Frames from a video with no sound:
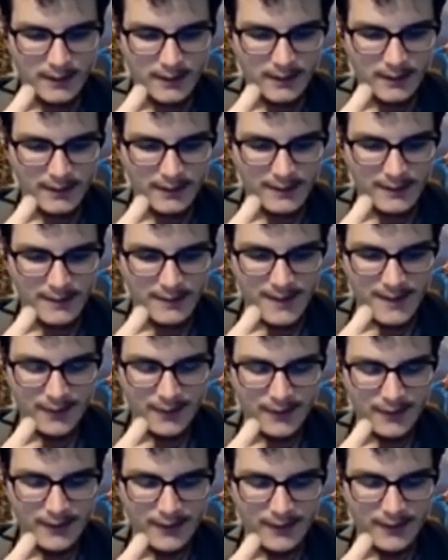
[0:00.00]
Like,
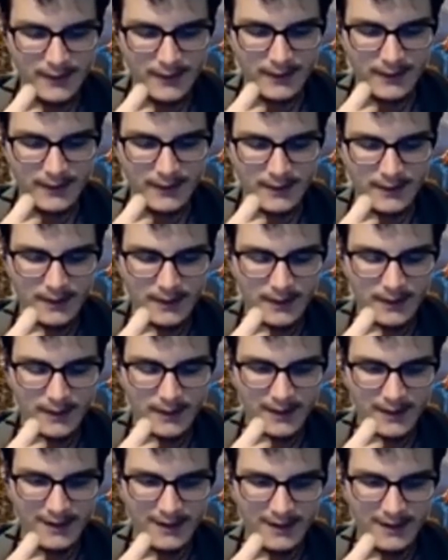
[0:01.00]
definitely.
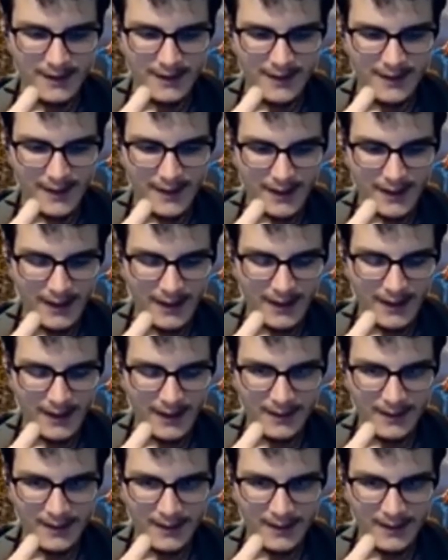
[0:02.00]
And